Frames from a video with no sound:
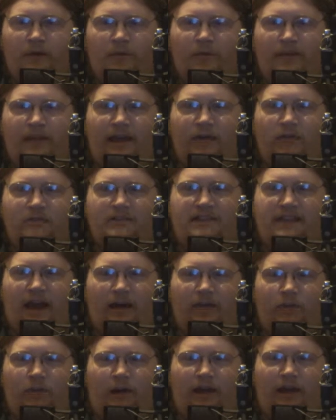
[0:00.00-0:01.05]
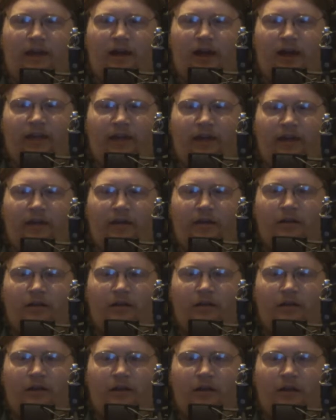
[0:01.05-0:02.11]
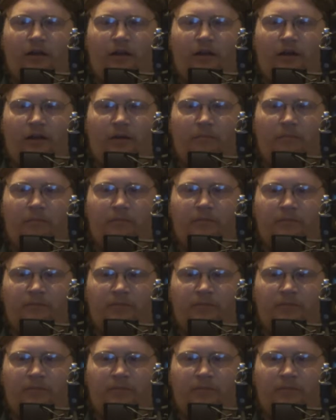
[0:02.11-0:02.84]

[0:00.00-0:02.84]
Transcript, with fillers: What the hell was the other one I got then? Um...